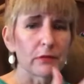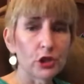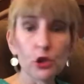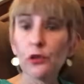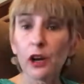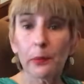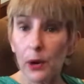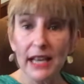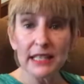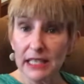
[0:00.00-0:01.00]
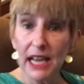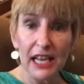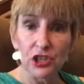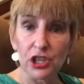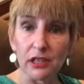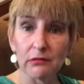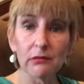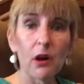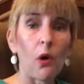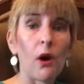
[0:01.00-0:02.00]
do their
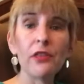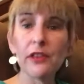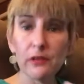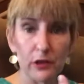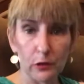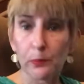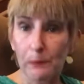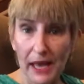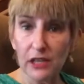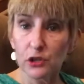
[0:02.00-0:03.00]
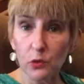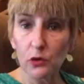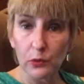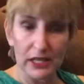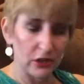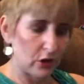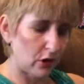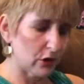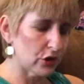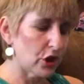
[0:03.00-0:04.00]
presentation on the, their PASOR
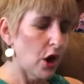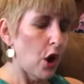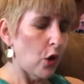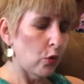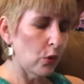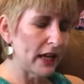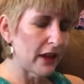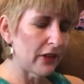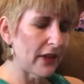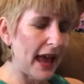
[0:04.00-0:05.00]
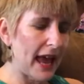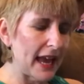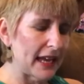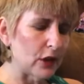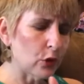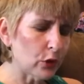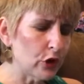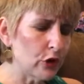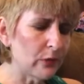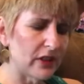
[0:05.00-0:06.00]
research with a
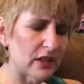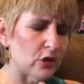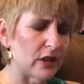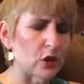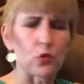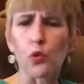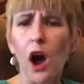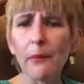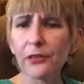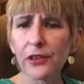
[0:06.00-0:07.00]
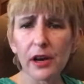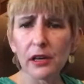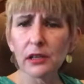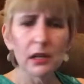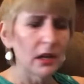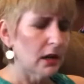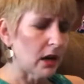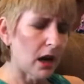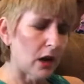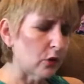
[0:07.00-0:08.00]
group, this, this Ramtha
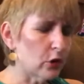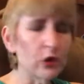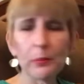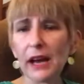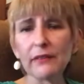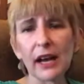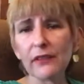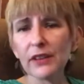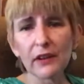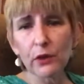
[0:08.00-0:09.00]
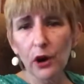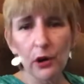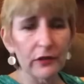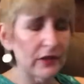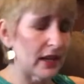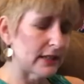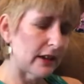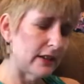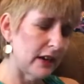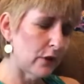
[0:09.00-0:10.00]
uh, group. I've, I've never heard of this.
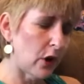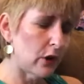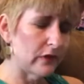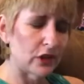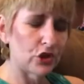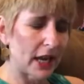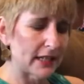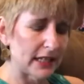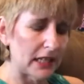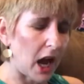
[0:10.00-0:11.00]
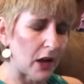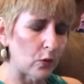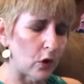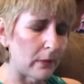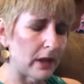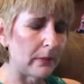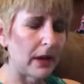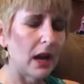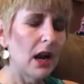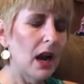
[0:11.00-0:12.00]
I've never heard of this JZ Knight Woman,
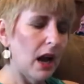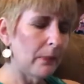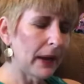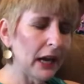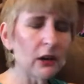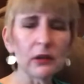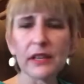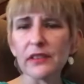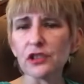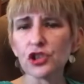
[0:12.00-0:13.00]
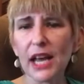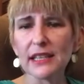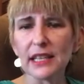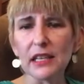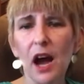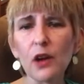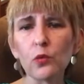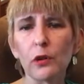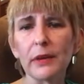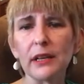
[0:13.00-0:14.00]
but apparently this JZ Knight
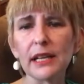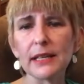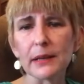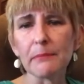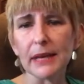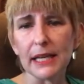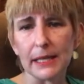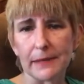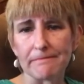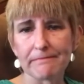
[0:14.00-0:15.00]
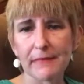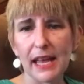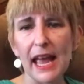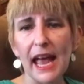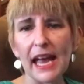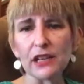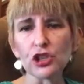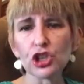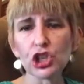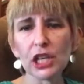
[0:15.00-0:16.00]
Woman is a medium, and
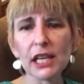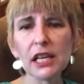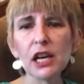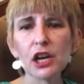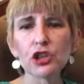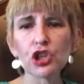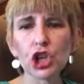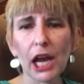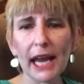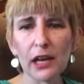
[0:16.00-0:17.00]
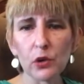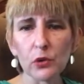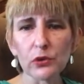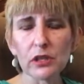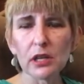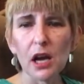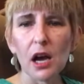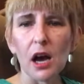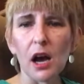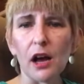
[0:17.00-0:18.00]
she channels
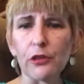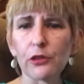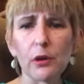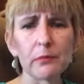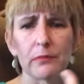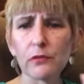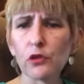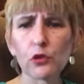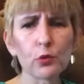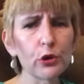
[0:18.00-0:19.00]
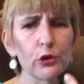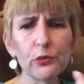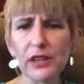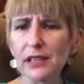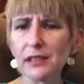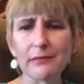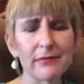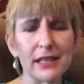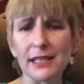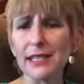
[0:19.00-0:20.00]
uh, through this,
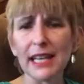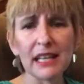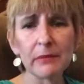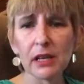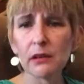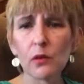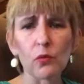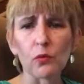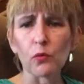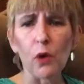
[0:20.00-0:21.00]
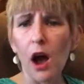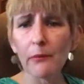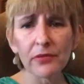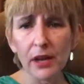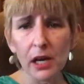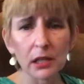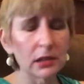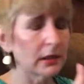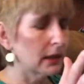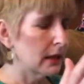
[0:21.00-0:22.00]
this demon, Ramtha,
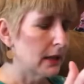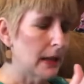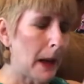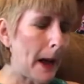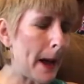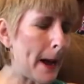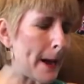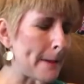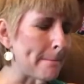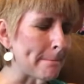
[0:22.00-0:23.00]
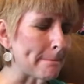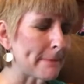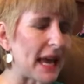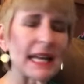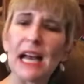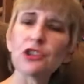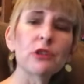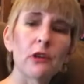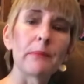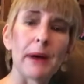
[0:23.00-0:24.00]
um, and guys, you
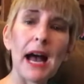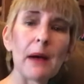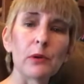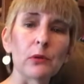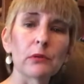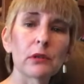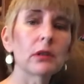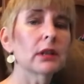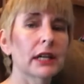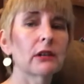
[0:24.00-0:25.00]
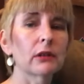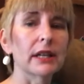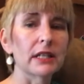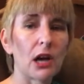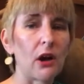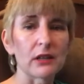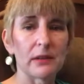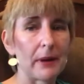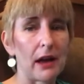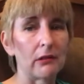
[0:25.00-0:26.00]
know the Bible clearly talks
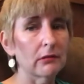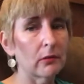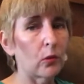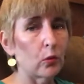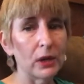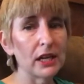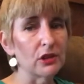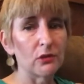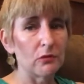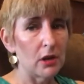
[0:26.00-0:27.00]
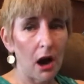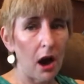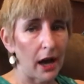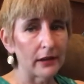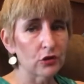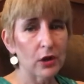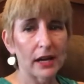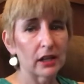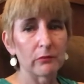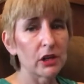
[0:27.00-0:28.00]
about we do not try
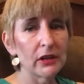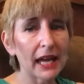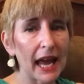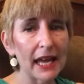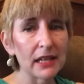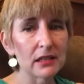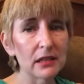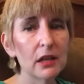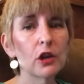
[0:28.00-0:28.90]
to communicate